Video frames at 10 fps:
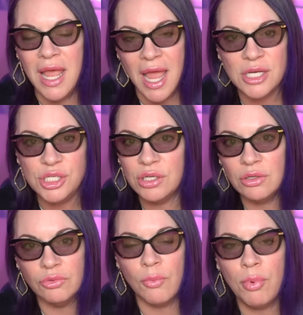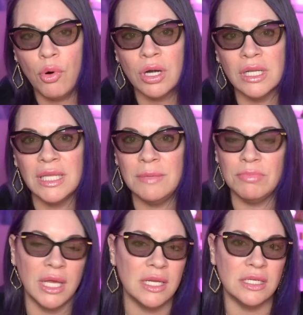Ed Sheeran reportedly
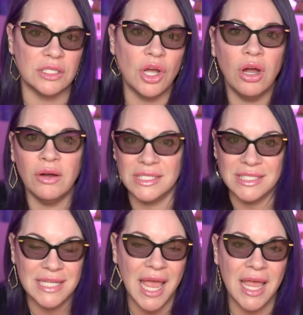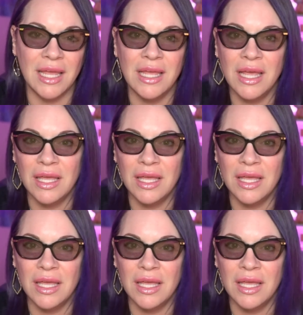played guitar and sang